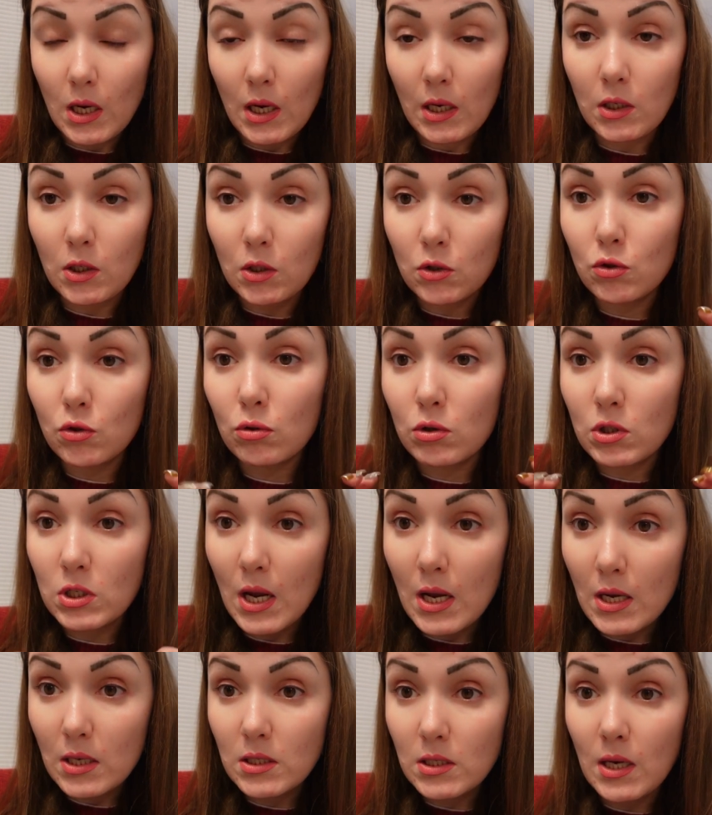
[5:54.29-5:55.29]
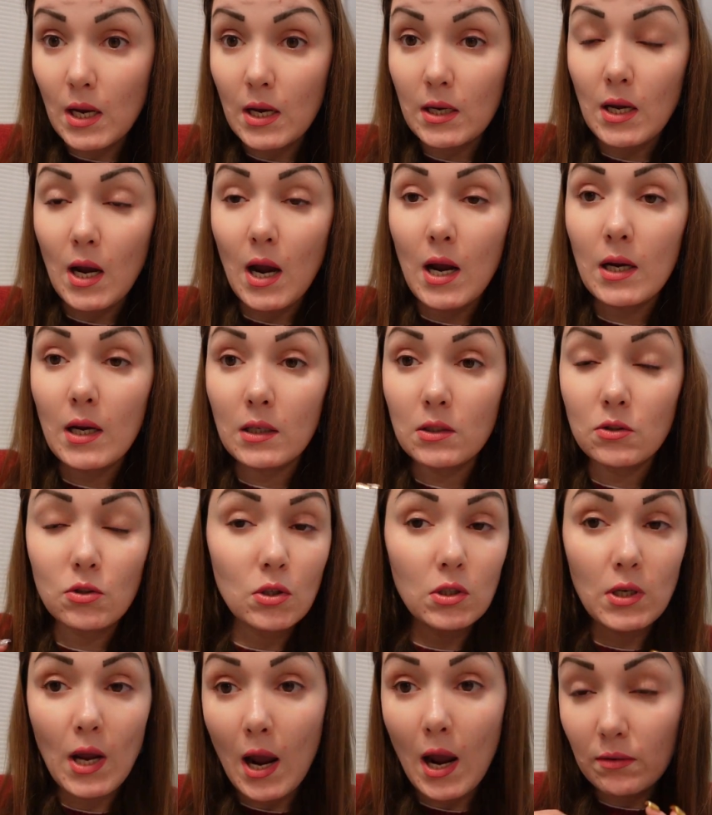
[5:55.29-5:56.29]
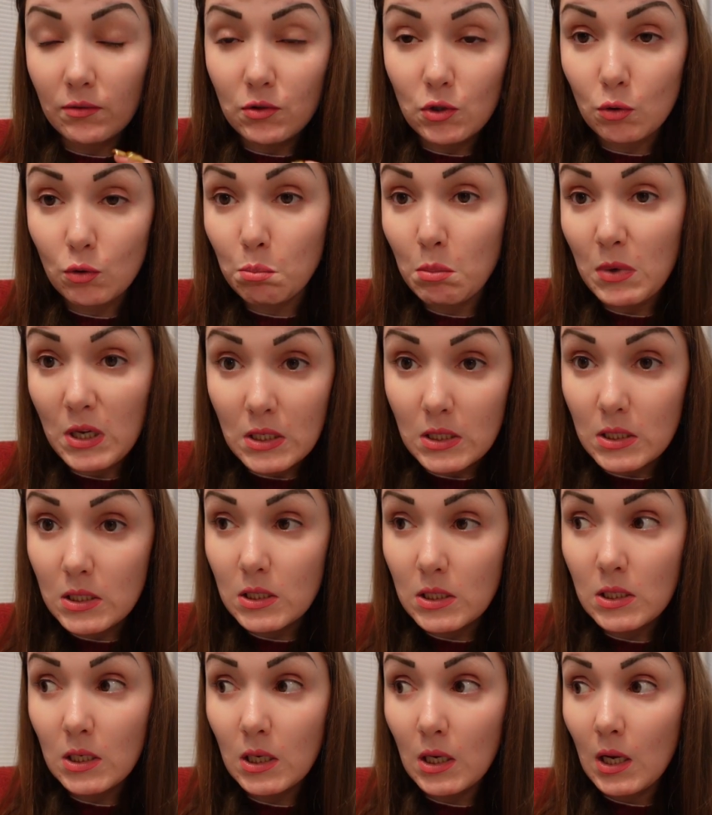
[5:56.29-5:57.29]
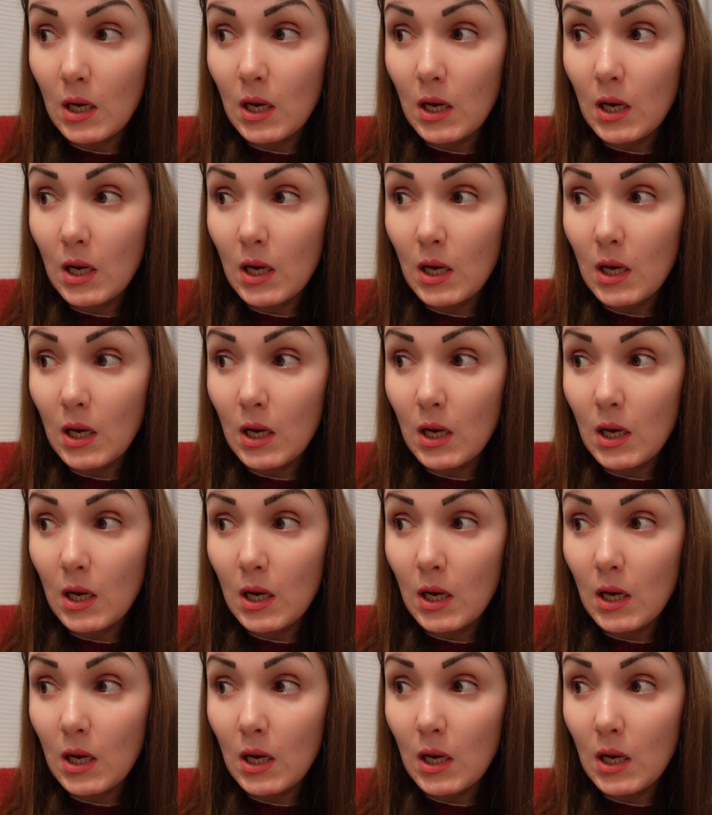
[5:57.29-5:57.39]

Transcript: I need to test and I don't have to miss.